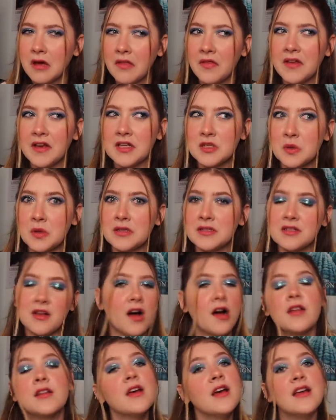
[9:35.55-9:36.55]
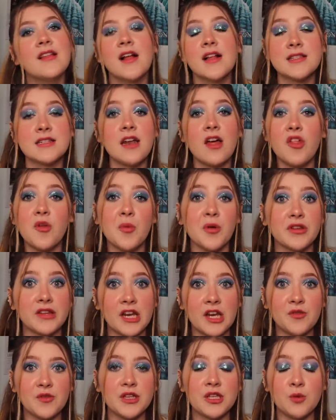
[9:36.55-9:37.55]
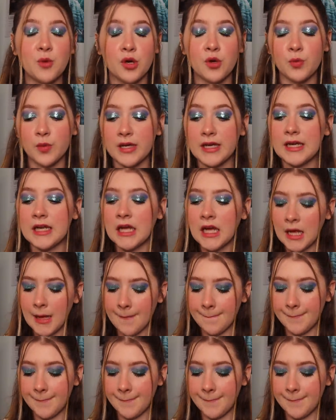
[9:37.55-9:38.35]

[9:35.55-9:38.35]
I think is what it's called. That's another book that I really want to read.